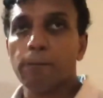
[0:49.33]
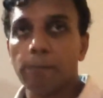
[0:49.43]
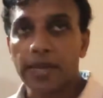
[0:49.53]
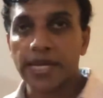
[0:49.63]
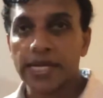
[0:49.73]

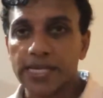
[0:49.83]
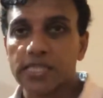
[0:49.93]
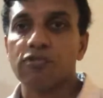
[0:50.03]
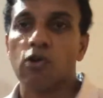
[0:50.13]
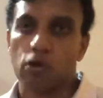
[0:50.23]
Meaningless
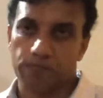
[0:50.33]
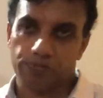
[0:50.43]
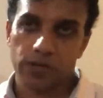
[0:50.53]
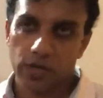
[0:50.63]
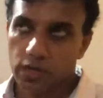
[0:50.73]
form.
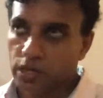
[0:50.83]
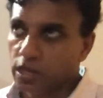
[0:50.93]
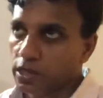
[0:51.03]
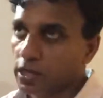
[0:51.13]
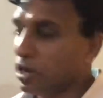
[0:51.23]

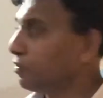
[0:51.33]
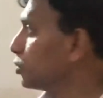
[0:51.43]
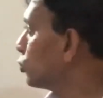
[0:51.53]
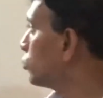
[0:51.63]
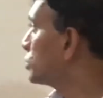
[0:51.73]
They have
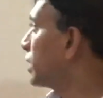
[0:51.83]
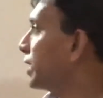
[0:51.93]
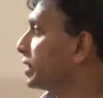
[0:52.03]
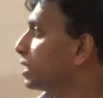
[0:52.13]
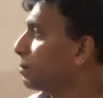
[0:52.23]
use
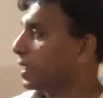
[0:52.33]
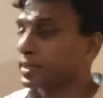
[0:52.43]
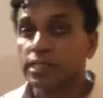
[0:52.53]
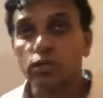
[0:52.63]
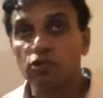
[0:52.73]
another
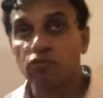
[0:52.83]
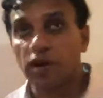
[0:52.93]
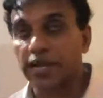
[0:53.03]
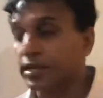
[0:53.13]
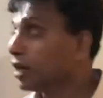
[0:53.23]
method to
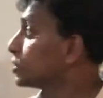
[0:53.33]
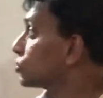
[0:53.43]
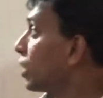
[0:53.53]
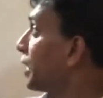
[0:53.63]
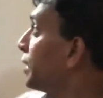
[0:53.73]
find. So
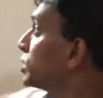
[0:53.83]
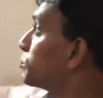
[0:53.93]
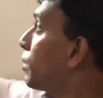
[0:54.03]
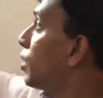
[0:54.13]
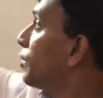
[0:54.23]

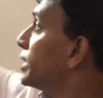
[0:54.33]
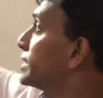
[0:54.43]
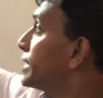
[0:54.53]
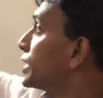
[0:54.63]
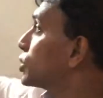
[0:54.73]
highest power is
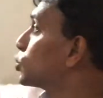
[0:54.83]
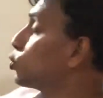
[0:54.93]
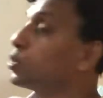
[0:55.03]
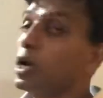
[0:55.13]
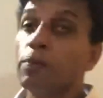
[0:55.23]
6
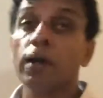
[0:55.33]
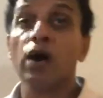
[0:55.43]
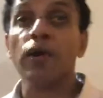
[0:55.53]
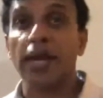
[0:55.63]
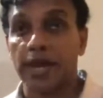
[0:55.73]
to the
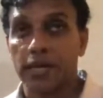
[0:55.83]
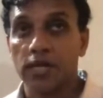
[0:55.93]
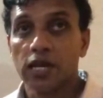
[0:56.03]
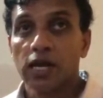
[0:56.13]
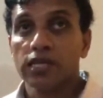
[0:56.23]
power n.
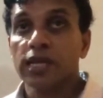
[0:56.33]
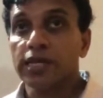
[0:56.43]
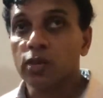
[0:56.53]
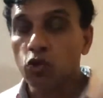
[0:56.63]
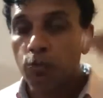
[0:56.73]
The
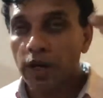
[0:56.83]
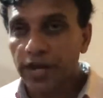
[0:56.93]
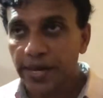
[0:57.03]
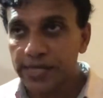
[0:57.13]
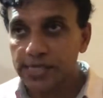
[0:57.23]

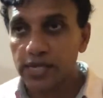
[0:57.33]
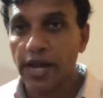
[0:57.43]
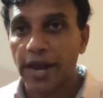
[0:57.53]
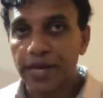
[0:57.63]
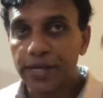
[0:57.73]
numerator
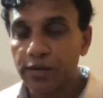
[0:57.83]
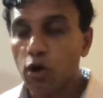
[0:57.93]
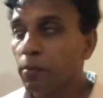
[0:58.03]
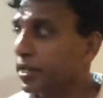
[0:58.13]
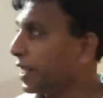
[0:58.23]
and
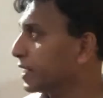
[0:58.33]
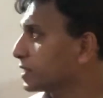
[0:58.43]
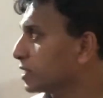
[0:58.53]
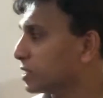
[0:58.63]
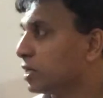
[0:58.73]

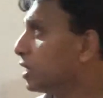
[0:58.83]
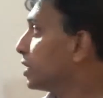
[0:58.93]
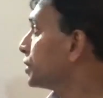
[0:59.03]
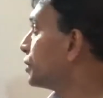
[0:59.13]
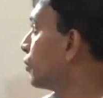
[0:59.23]
denominator
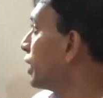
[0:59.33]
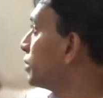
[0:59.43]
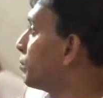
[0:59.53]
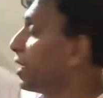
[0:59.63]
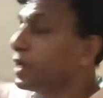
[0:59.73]

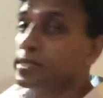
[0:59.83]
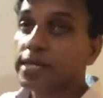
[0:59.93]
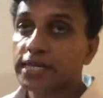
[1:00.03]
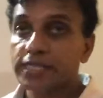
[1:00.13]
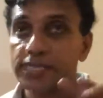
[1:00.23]
divide by
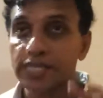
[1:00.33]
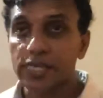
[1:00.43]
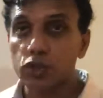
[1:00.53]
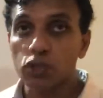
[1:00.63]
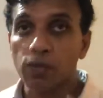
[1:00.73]
the
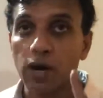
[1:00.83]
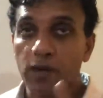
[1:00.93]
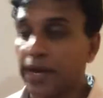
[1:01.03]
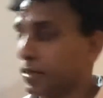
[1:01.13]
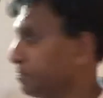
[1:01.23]
6 to the power
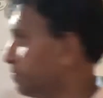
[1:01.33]
n.